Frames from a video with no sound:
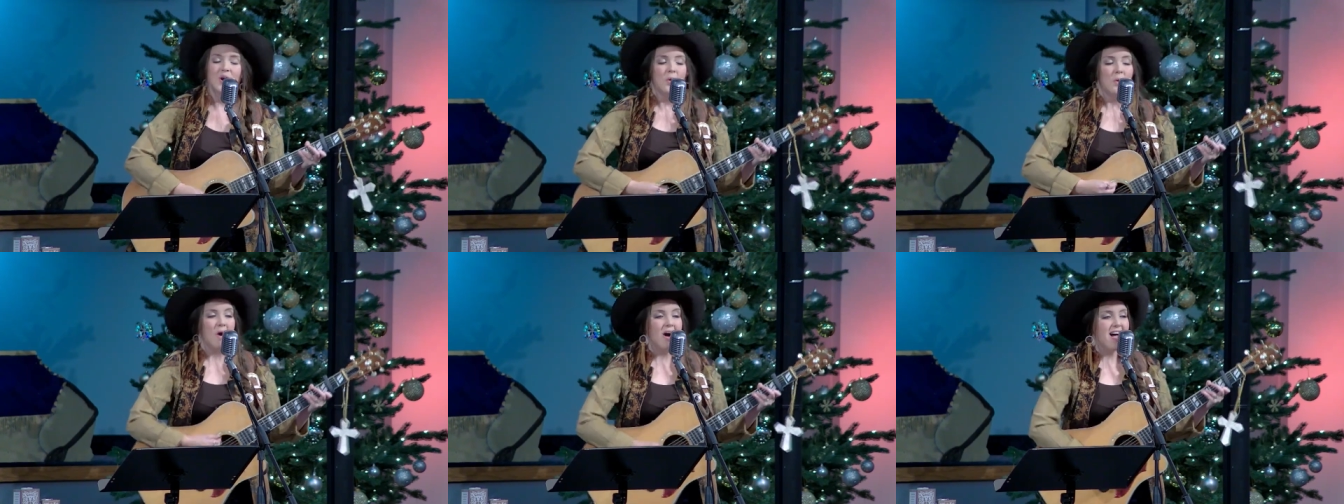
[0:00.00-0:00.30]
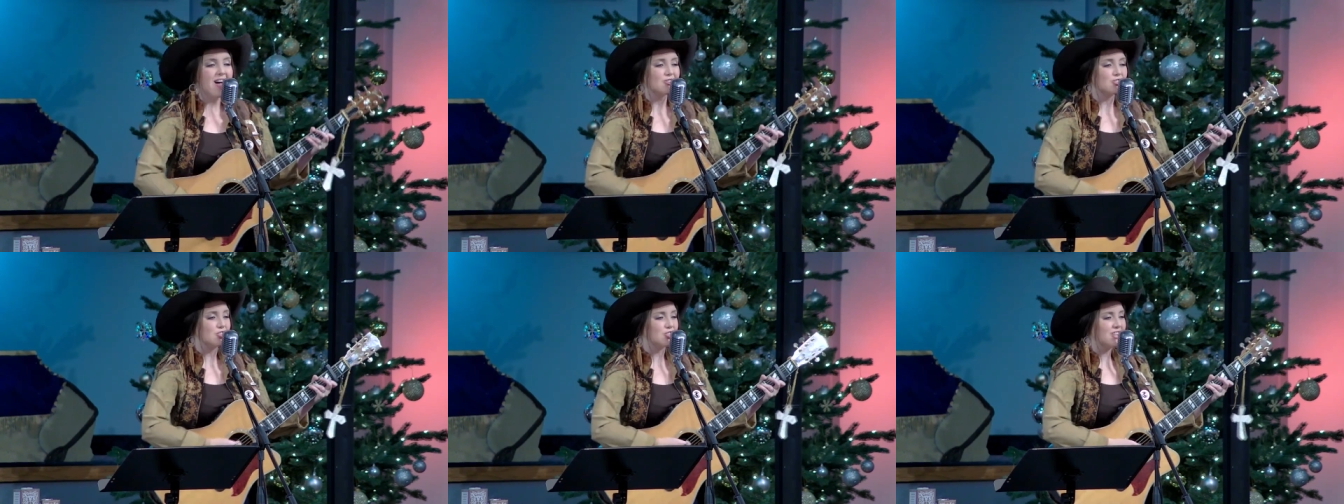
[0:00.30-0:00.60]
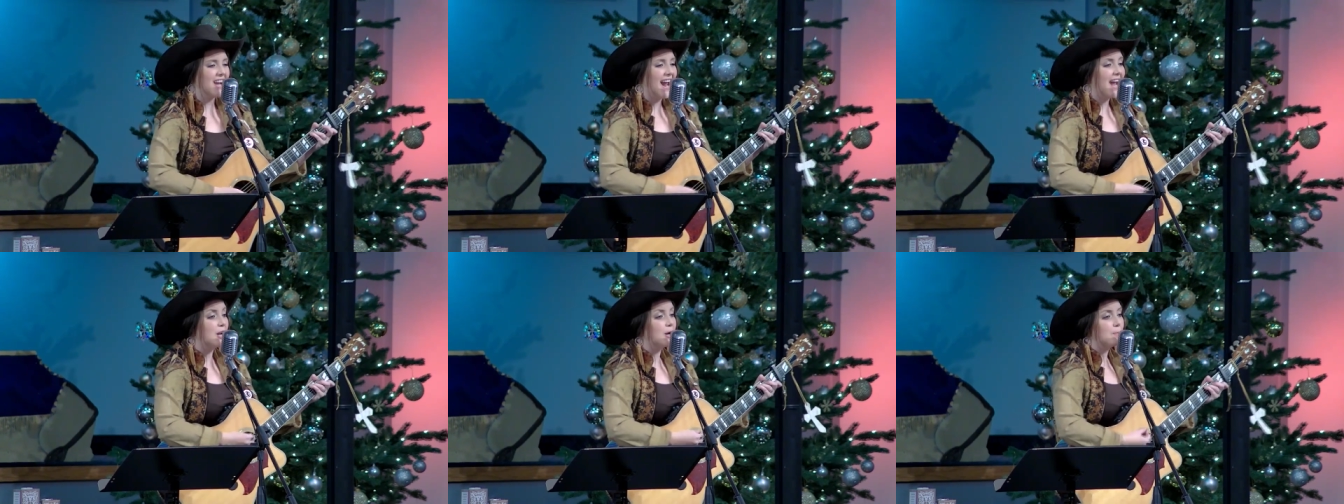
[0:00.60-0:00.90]
Well,
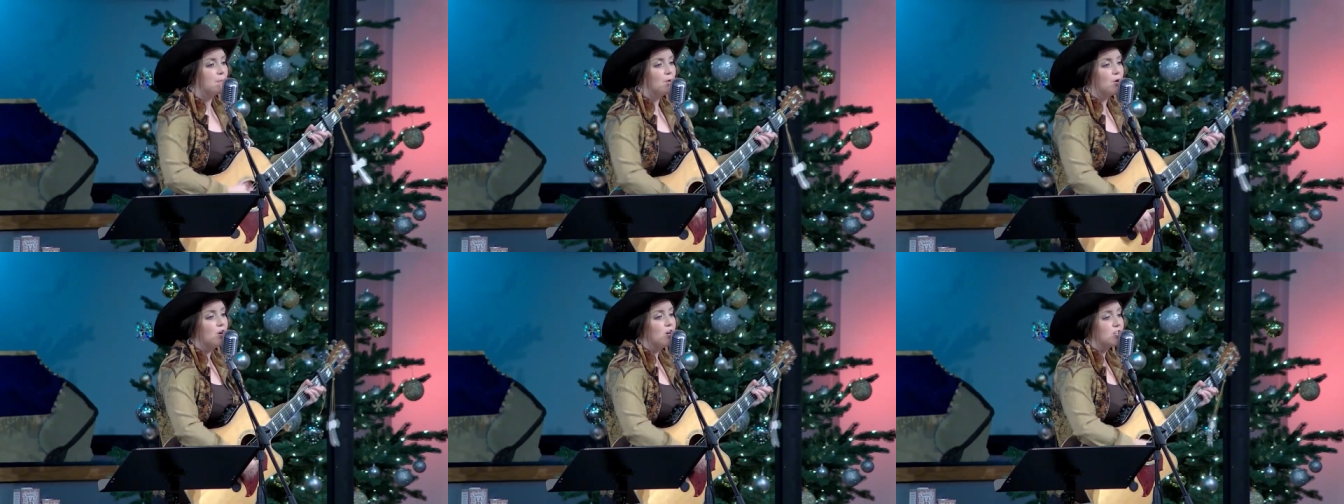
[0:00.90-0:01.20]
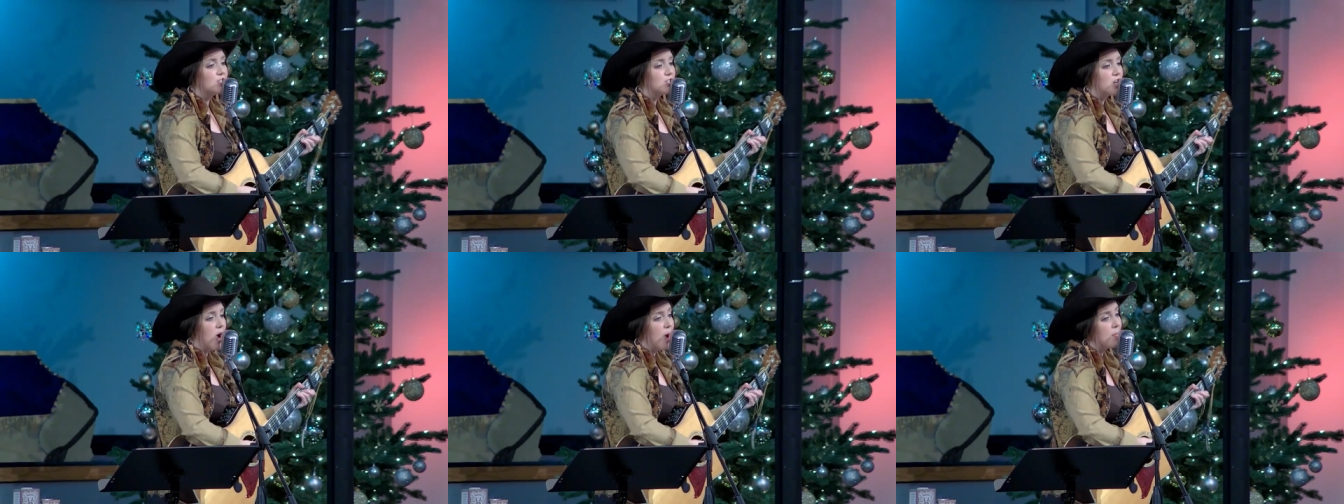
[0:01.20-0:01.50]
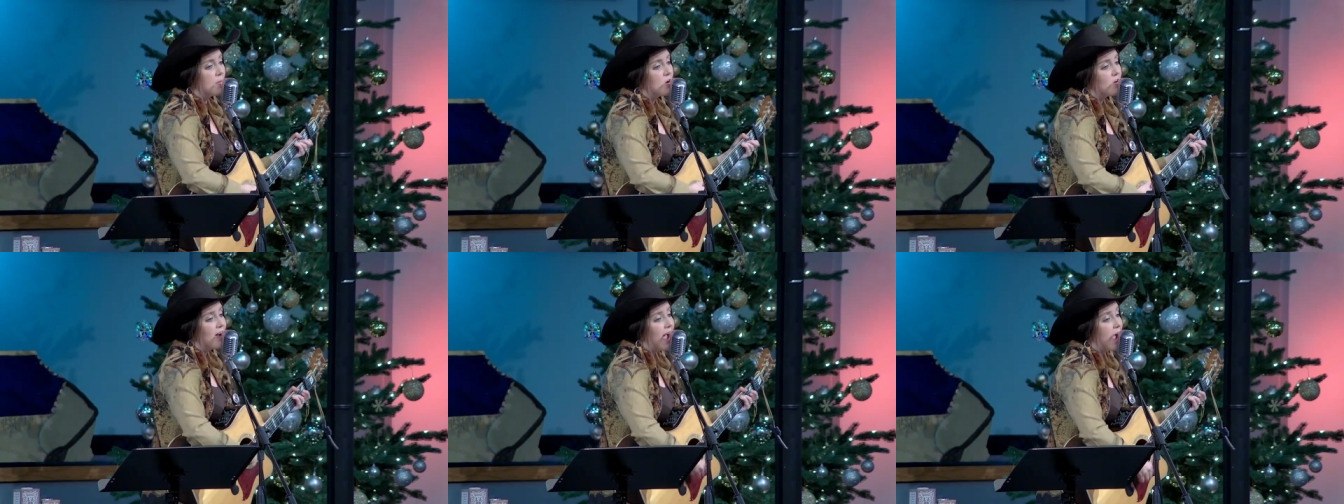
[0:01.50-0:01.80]
Santa put his
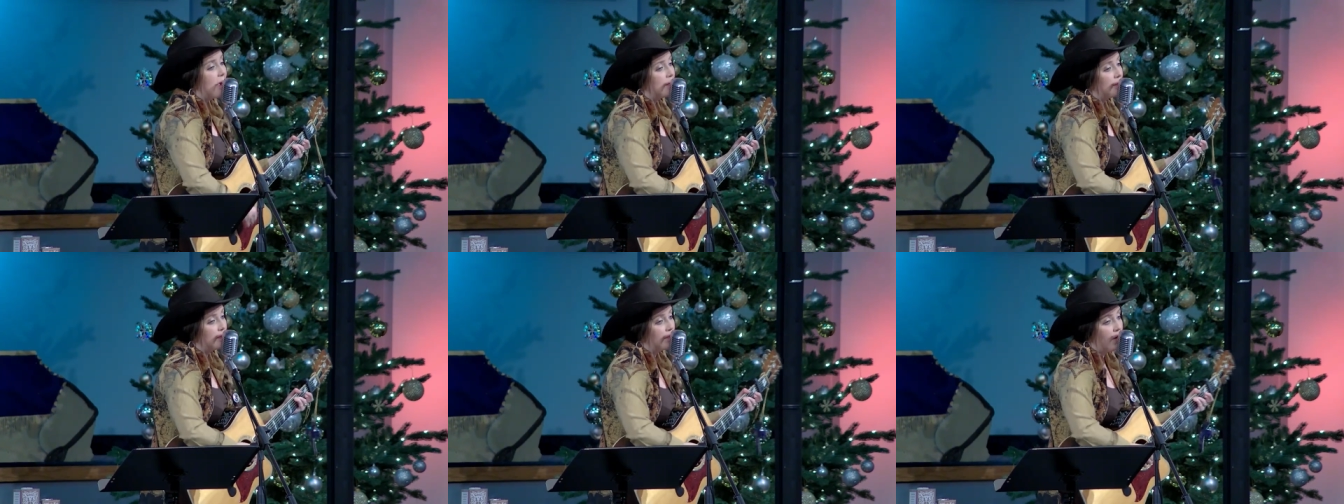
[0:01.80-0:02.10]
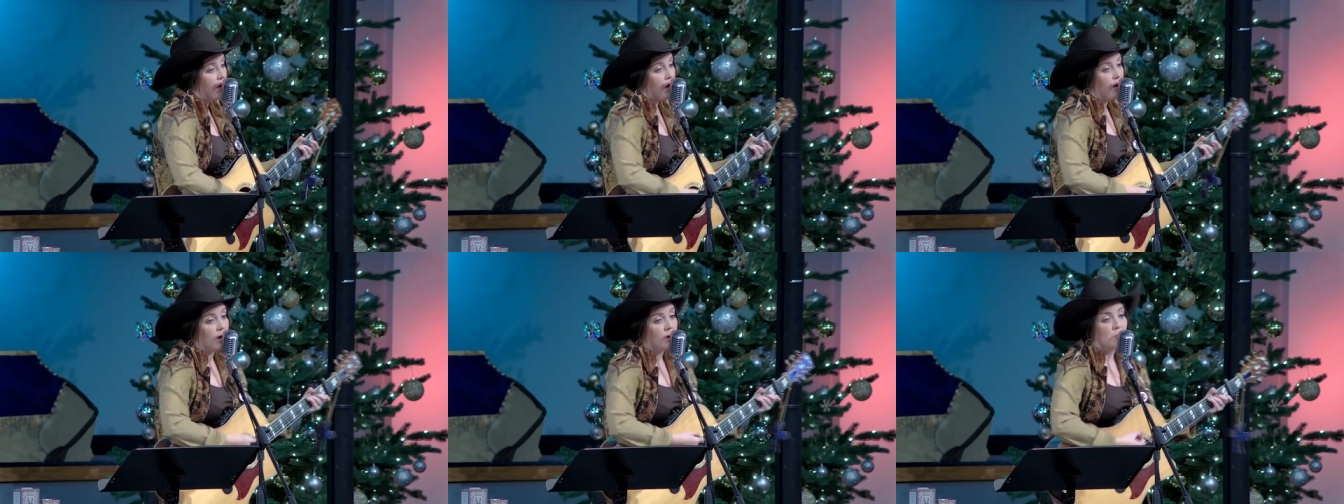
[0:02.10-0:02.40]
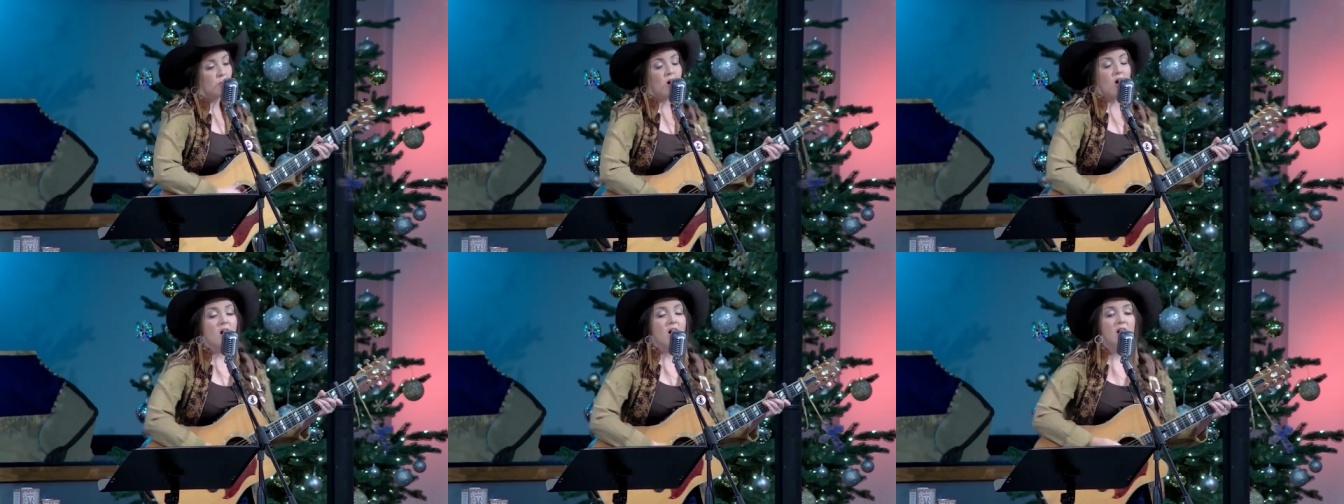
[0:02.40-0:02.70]
arm around
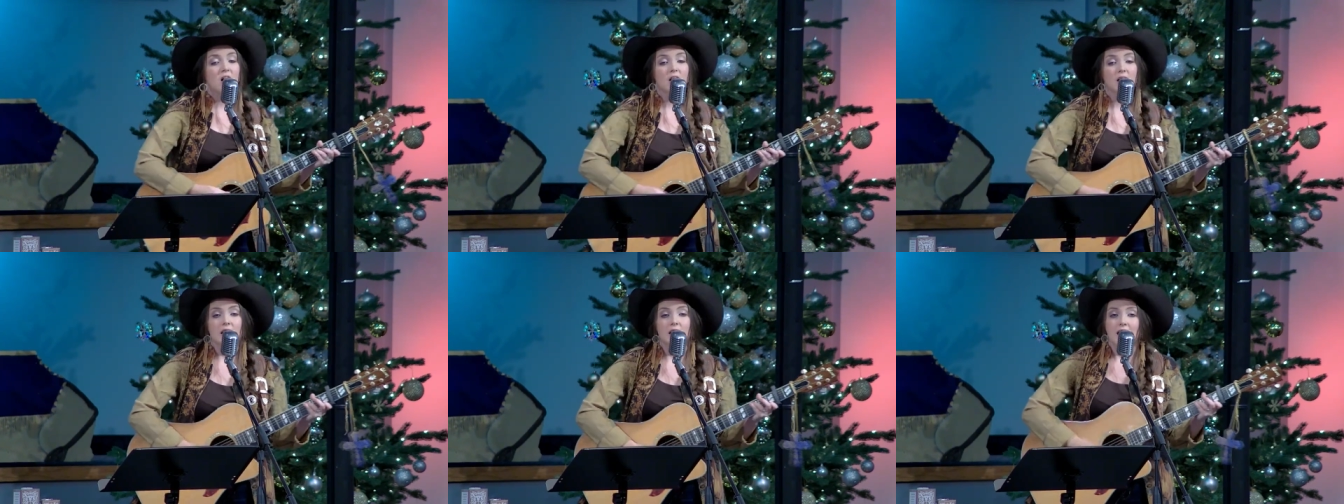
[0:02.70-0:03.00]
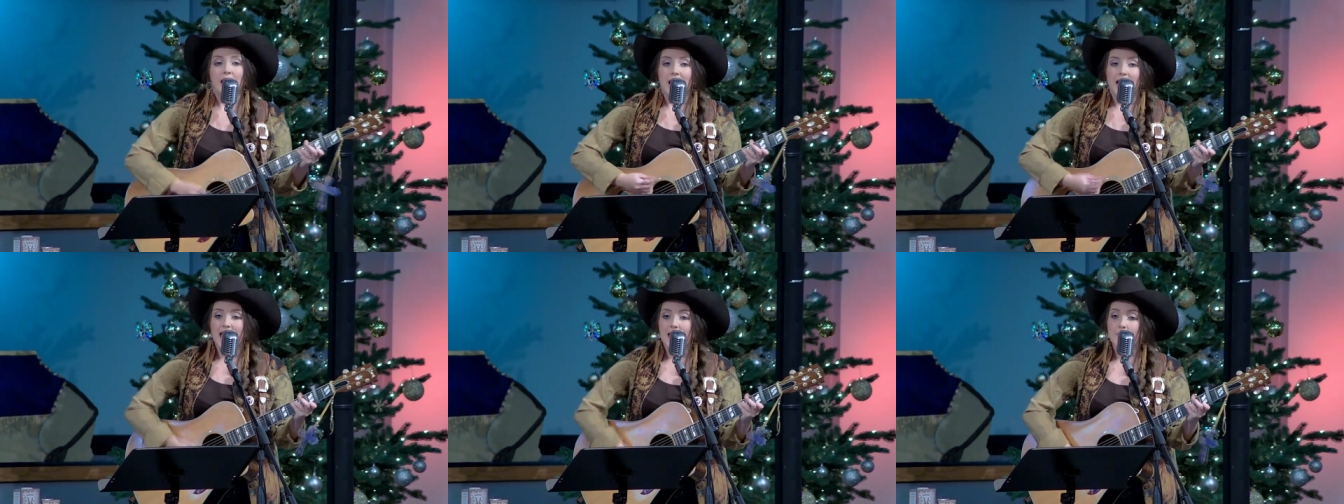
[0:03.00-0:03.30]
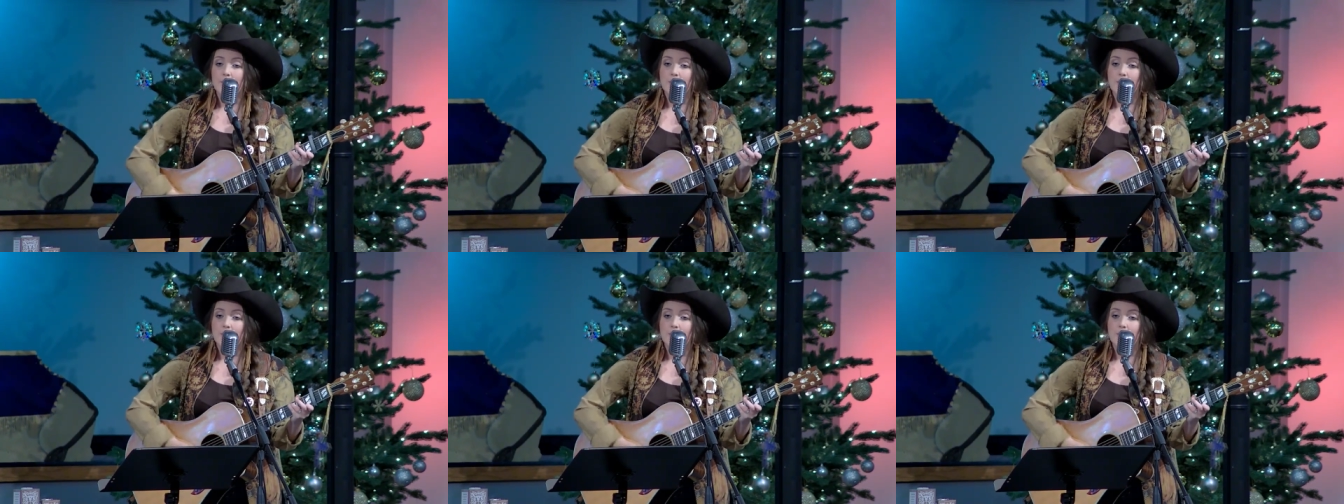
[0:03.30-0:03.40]
Mama, and